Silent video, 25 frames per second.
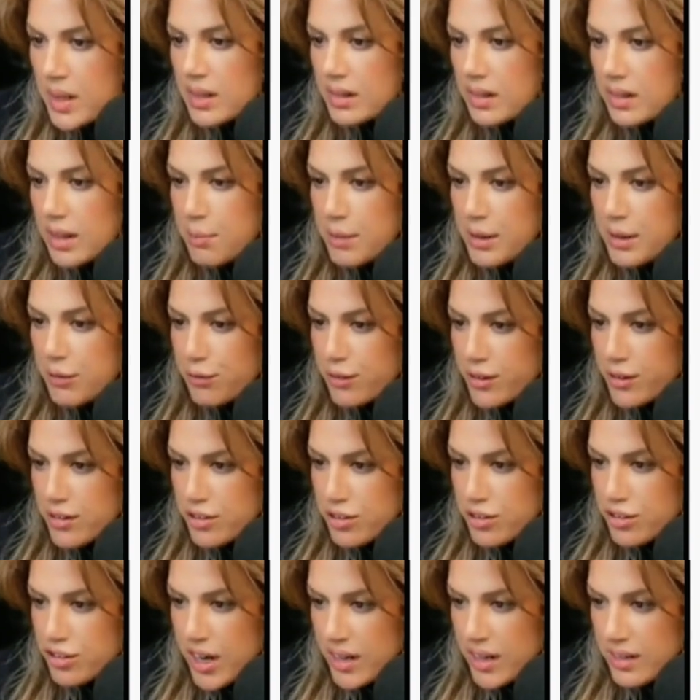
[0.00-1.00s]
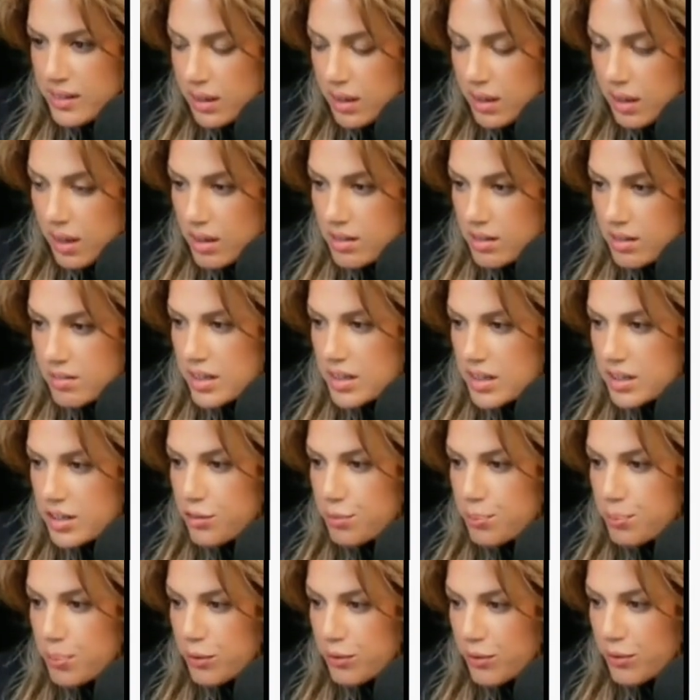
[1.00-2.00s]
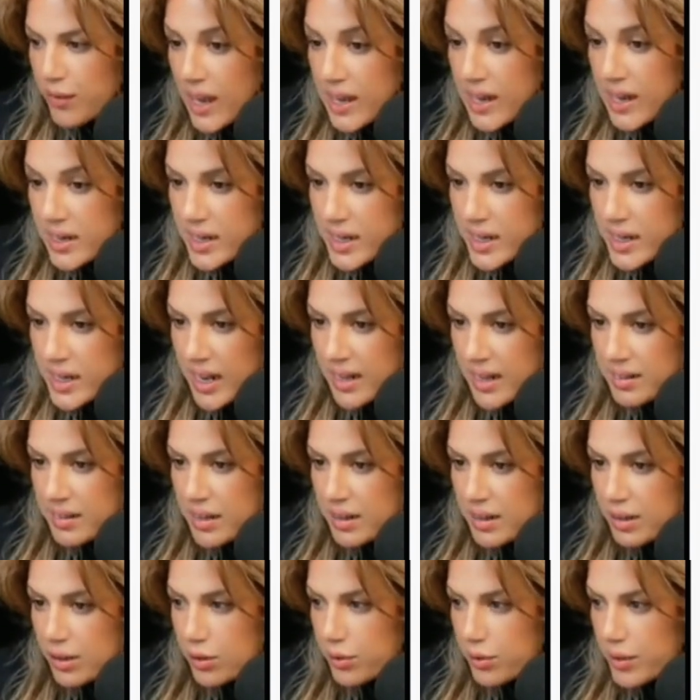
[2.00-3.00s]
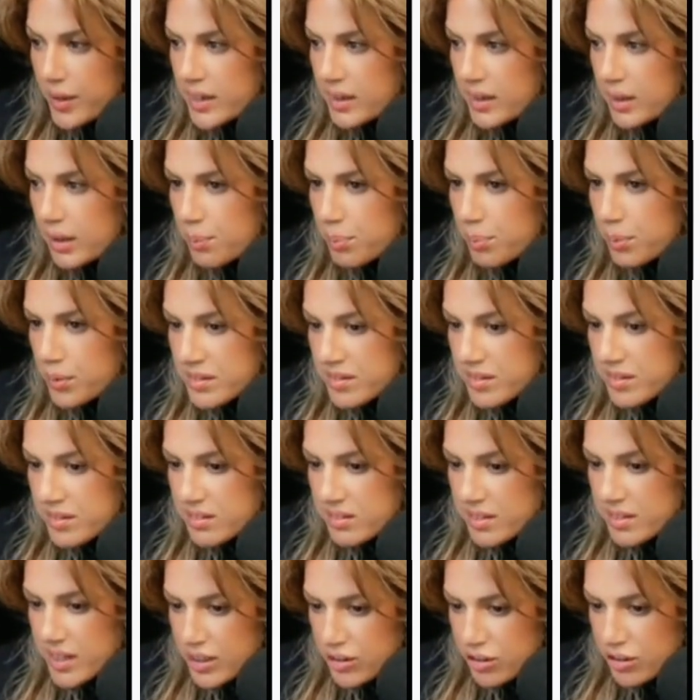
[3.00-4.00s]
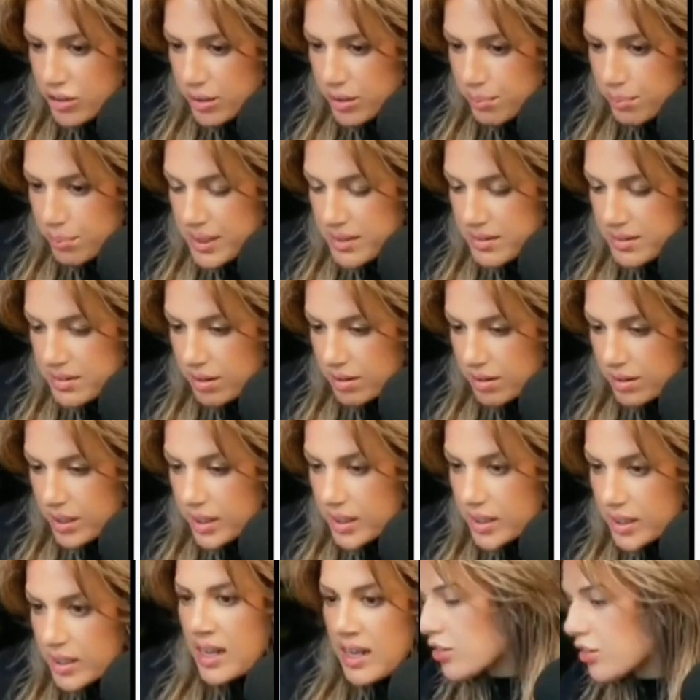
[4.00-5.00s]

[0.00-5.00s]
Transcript: Let me first check the content you've provided and then create a presentation based on it.